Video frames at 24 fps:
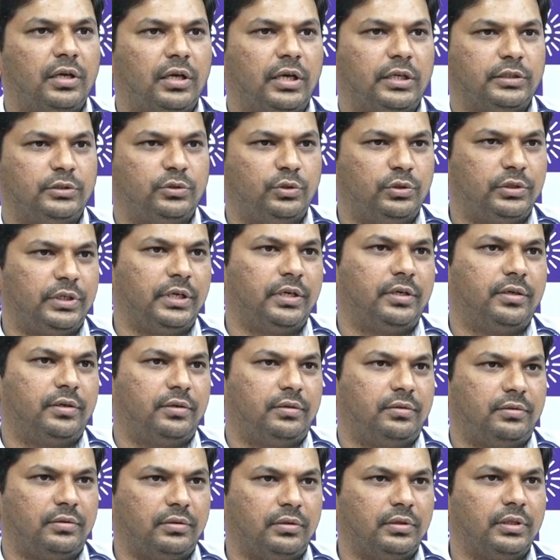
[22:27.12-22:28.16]
I should
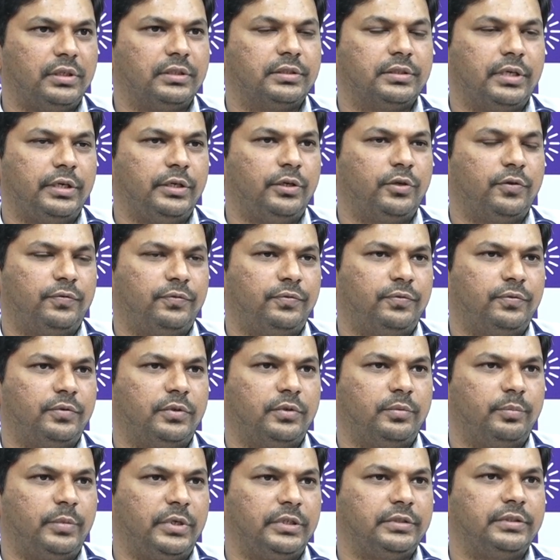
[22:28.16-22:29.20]
take this kind of
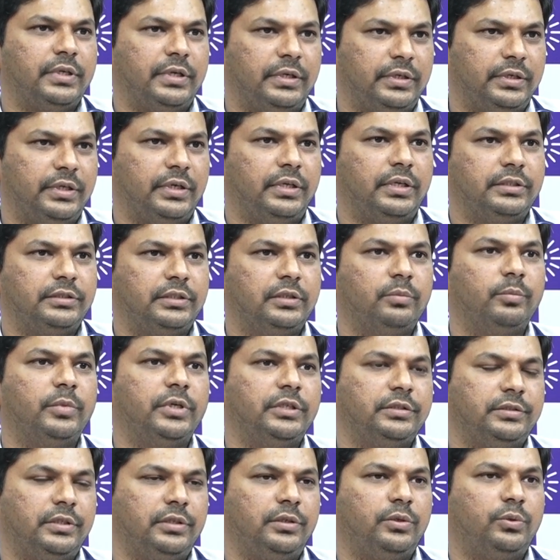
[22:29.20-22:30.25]
medicine, anti-allergic
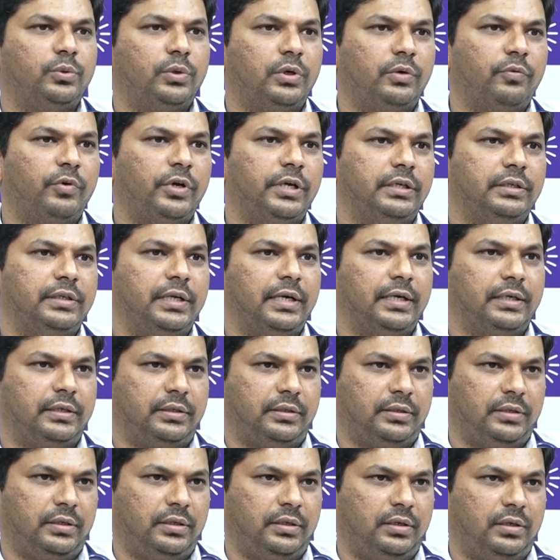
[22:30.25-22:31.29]
medicine, to avoid
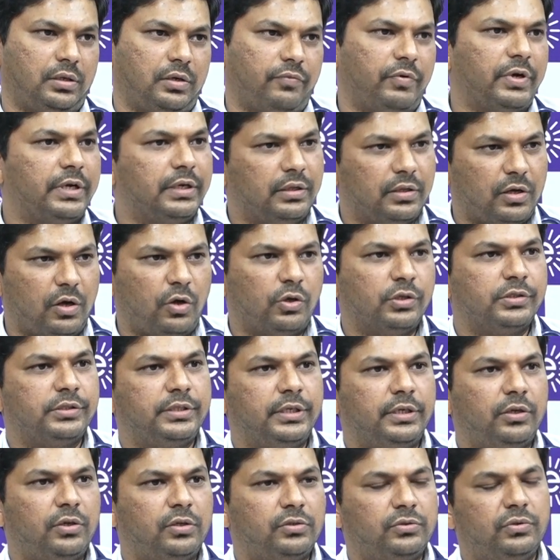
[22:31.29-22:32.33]
the
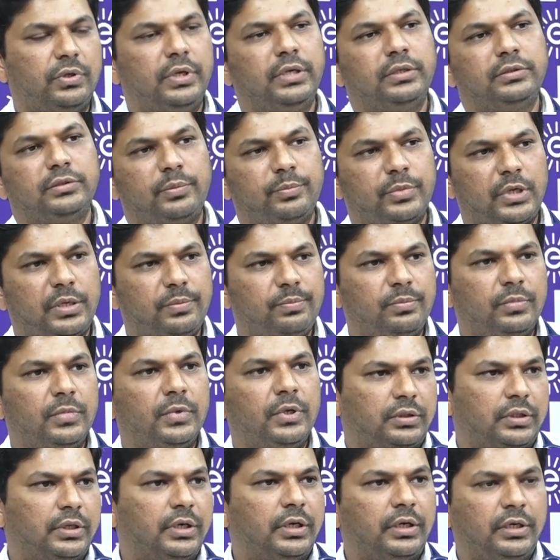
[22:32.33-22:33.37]
onset also and sometimes
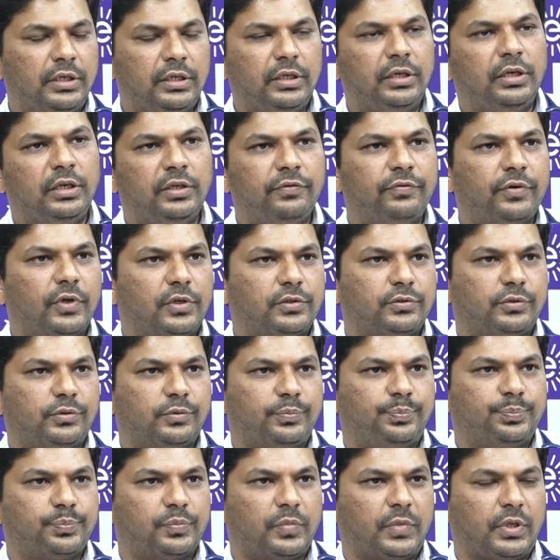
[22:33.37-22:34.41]
the early relief
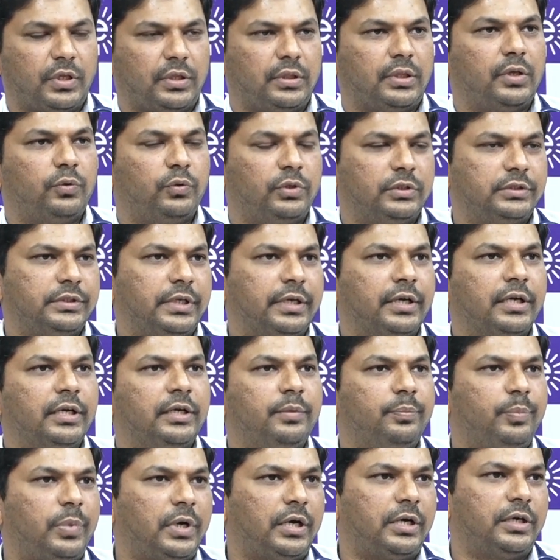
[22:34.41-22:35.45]
also. Now the
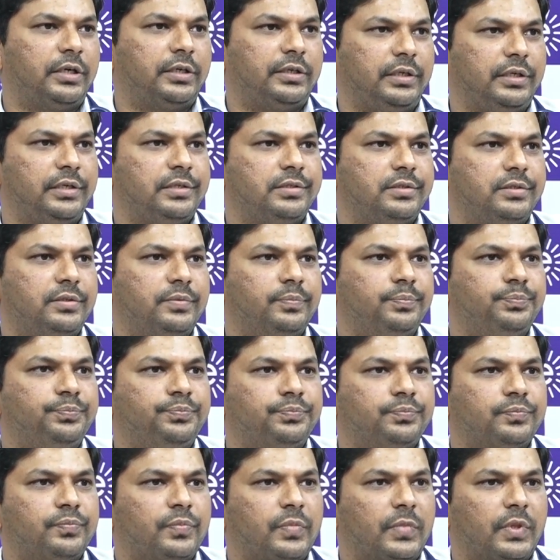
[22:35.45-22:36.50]
second part is
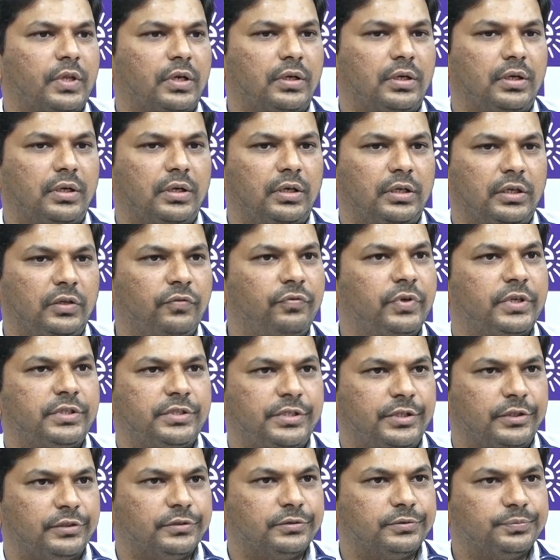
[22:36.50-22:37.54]

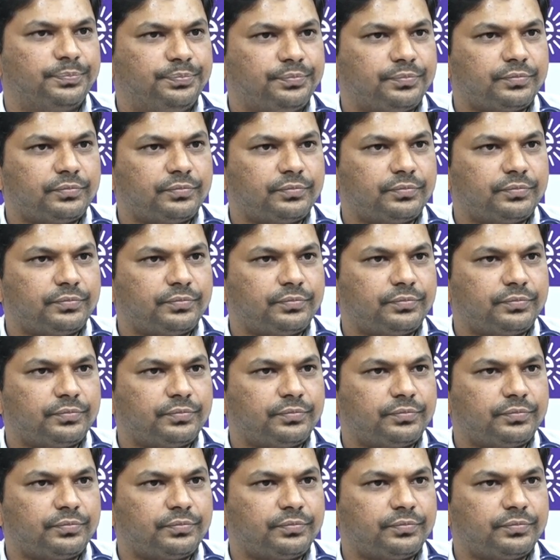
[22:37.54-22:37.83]
infectious.